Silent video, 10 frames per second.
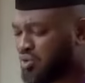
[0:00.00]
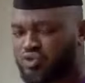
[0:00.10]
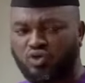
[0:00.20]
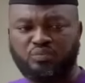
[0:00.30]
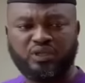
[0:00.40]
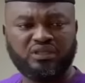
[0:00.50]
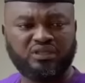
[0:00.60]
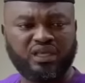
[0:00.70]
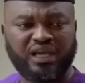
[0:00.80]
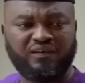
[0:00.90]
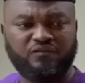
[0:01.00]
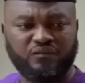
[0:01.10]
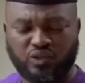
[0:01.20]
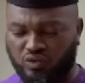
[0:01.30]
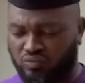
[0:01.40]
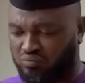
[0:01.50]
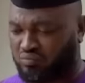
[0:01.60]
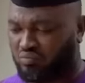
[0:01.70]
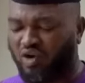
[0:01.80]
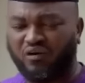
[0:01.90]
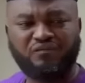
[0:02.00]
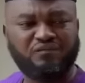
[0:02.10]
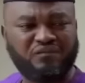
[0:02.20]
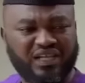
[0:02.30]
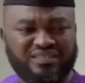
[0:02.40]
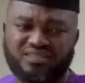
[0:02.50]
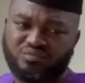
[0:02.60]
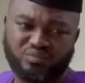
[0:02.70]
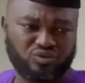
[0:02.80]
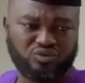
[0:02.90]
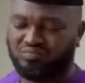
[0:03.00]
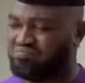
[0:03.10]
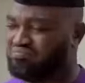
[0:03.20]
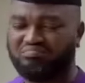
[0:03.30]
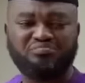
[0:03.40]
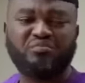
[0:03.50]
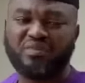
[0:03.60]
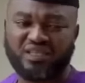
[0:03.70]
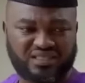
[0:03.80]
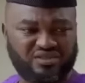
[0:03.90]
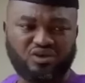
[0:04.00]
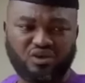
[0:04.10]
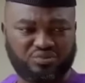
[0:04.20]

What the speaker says: I was hoping they have, you know, more flexible payment